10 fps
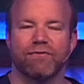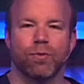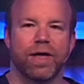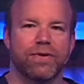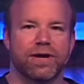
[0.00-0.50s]

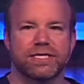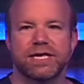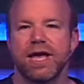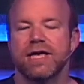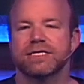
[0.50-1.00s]
whether it's
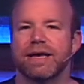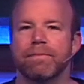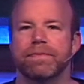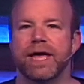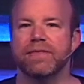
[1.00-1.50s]

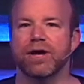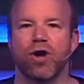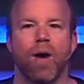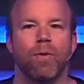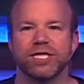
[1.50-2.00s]
something that
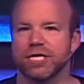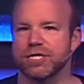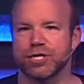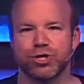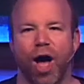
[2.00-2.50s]
God wants us to
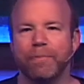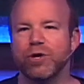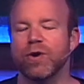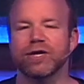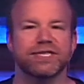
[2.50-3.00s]
stop doing,